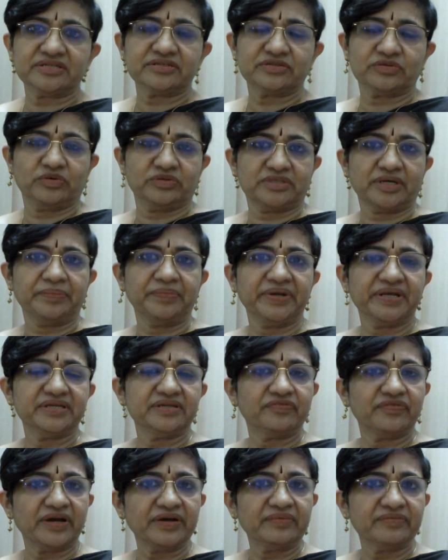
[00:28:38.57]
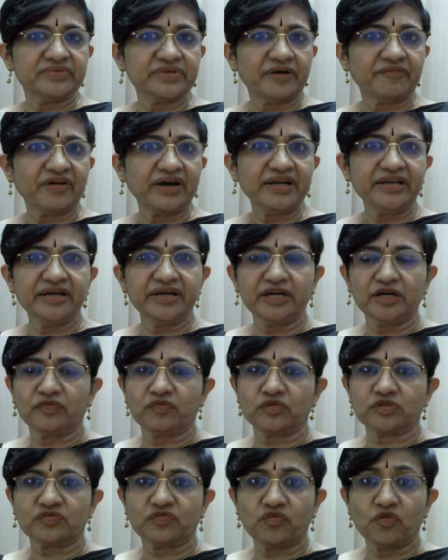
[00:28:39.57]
So one year it was